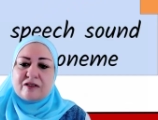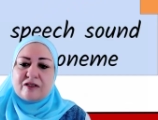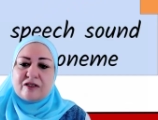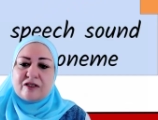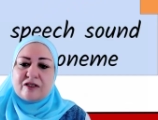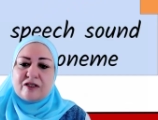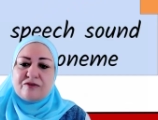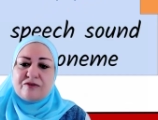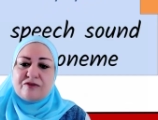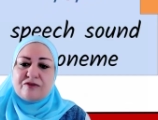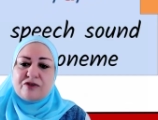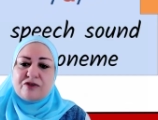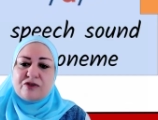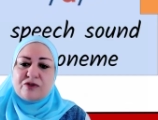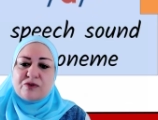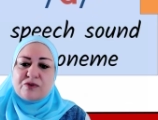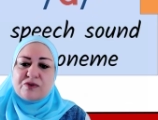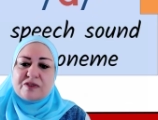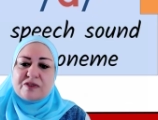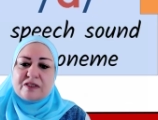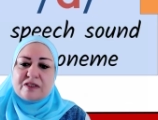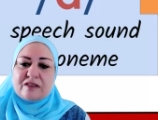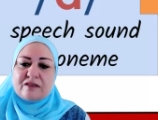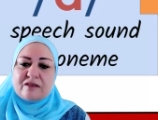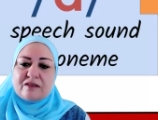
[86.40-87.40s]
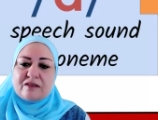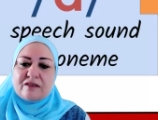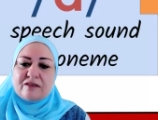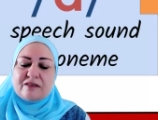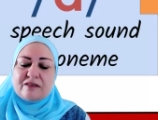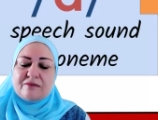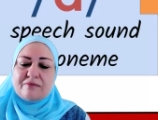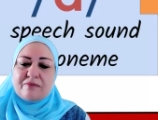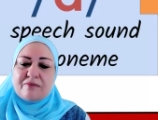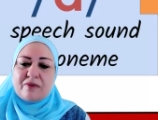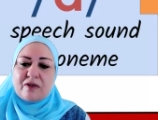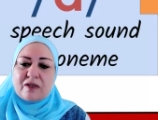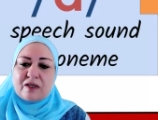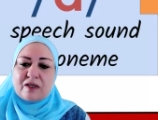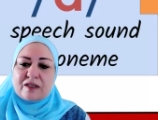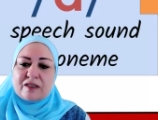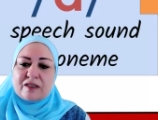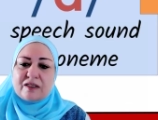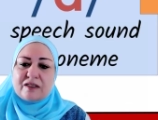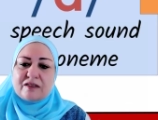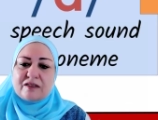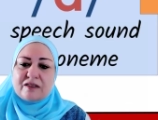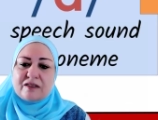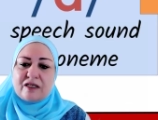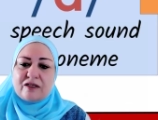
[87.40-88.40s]
if you see this
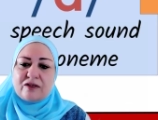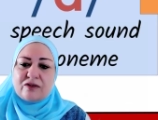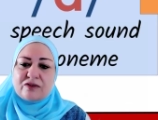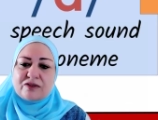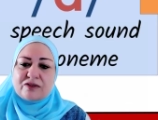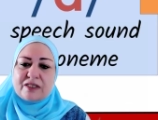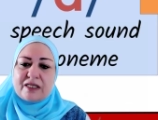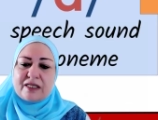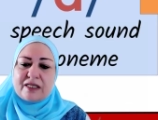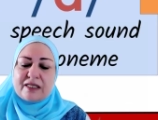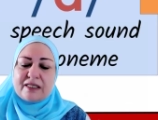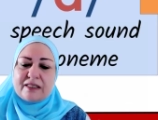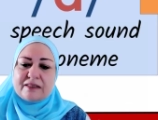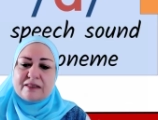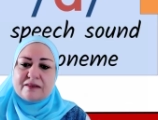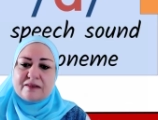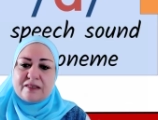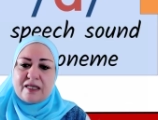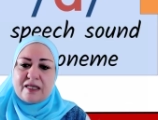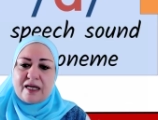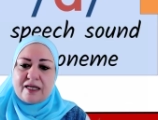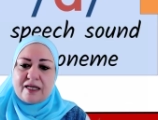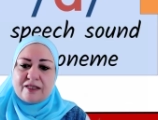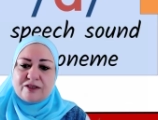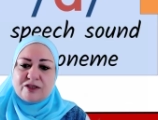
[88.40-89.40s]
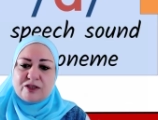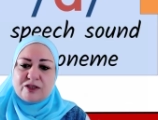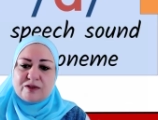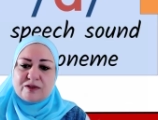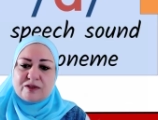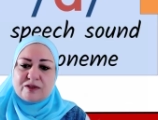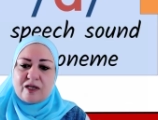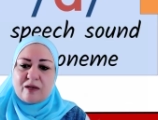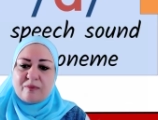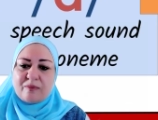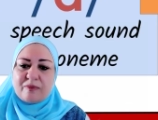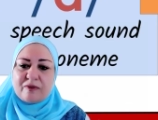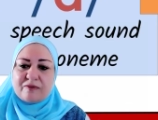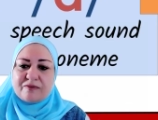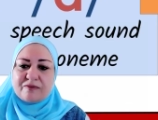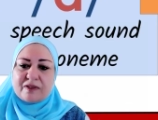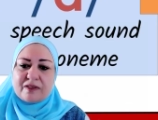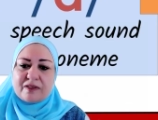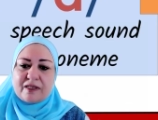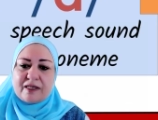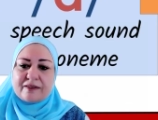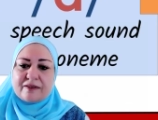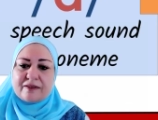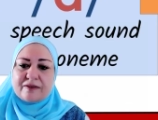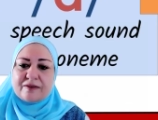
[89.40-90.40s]
mark that looks like a dash on top of the
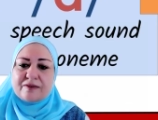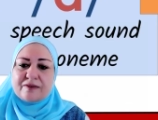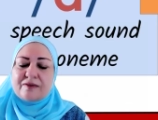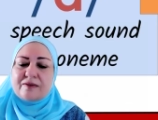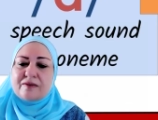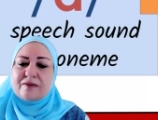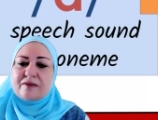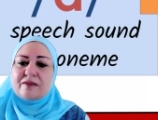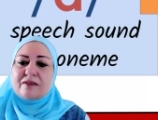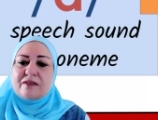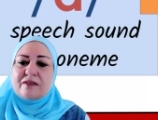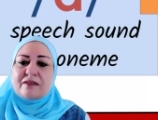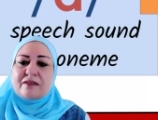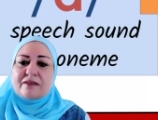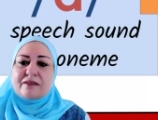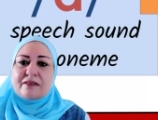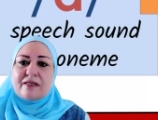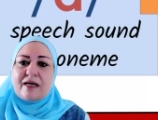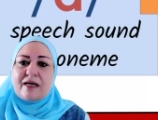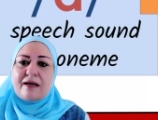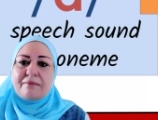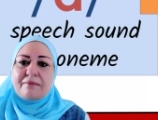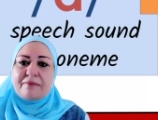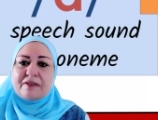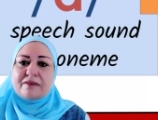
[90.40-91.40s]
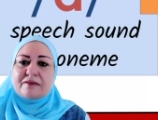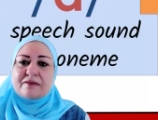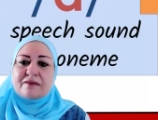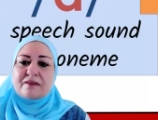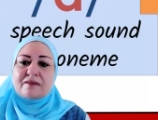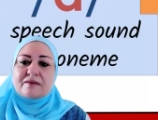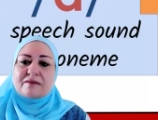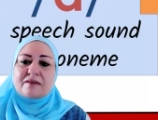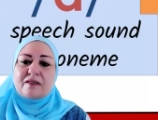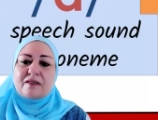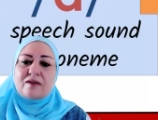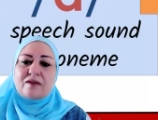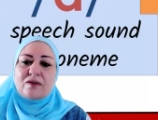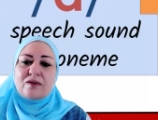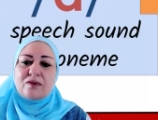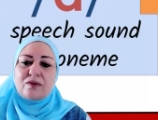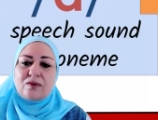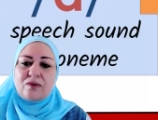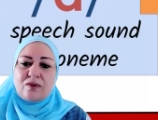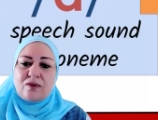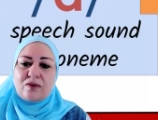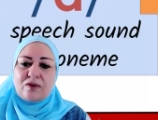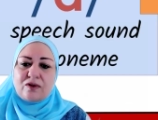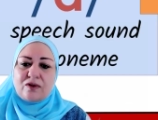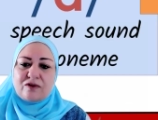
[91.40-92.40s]
letter, that means it's a
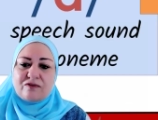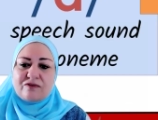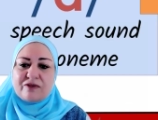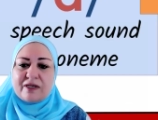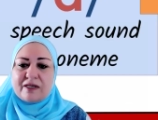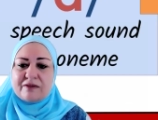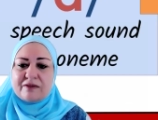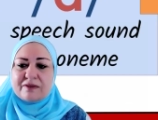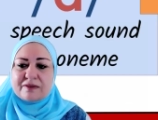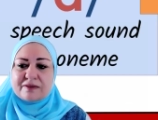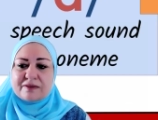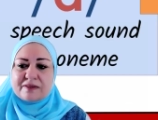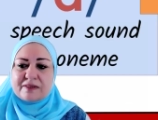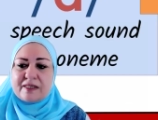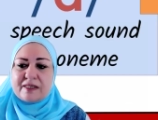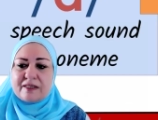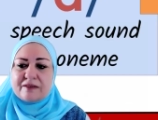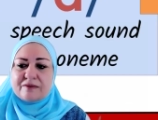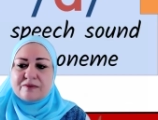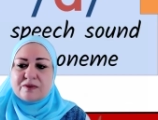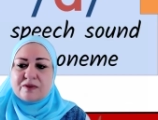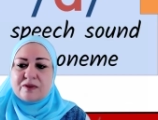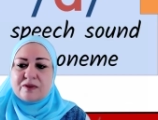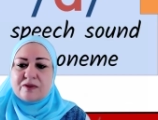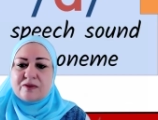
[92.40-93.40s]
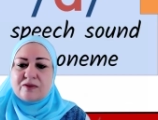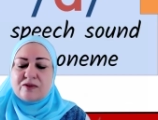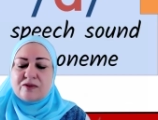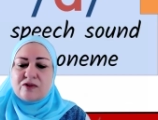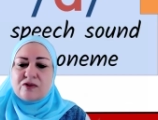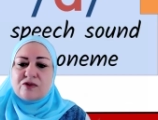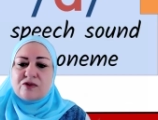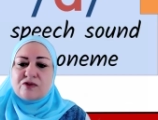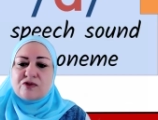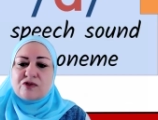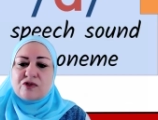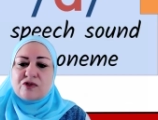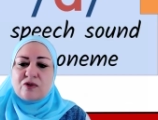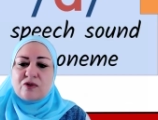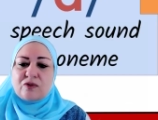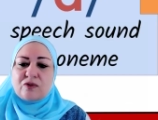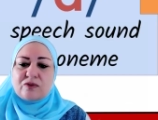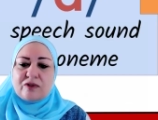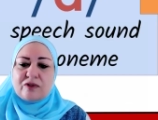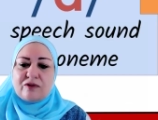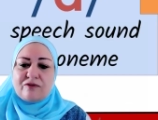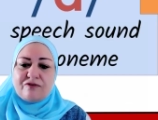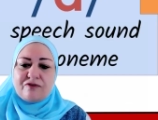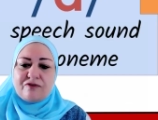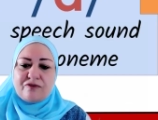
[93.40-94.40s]
long vowel sound. So
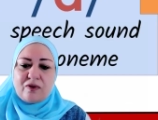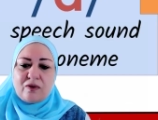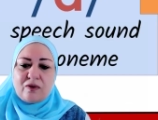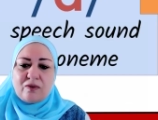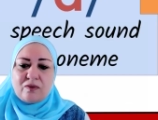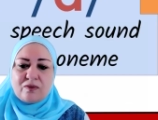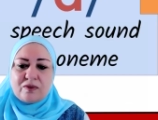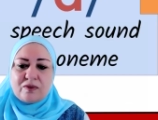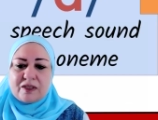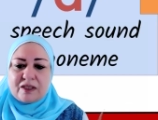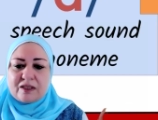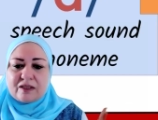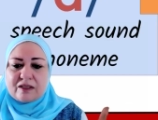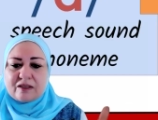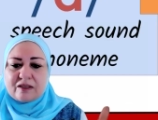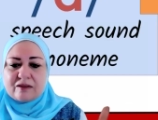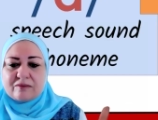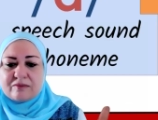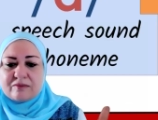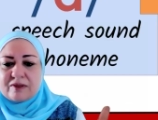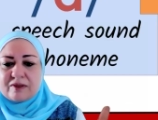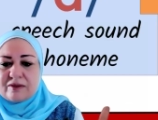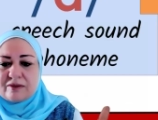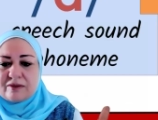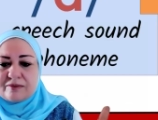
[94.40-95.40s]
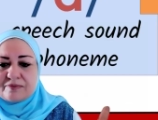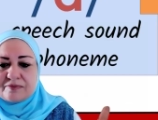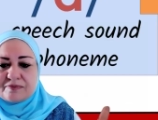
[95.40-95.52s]
the phoneme,